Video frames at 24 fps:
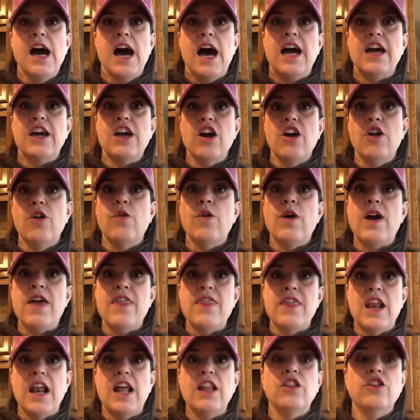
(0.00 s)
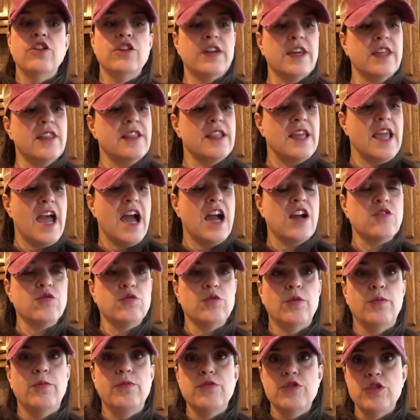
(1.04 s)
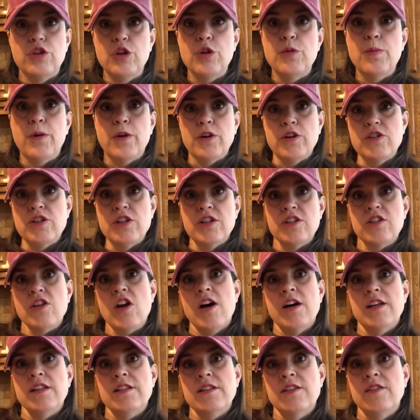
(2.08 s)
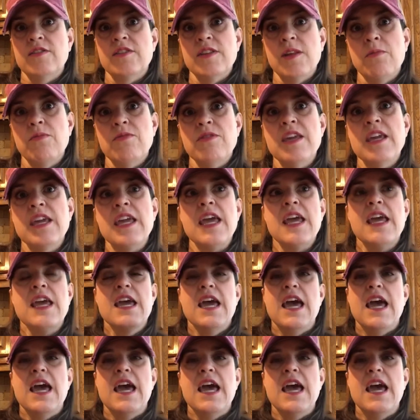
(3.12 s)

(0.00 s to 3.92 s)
I go and then I look at the actual new purchase cost of something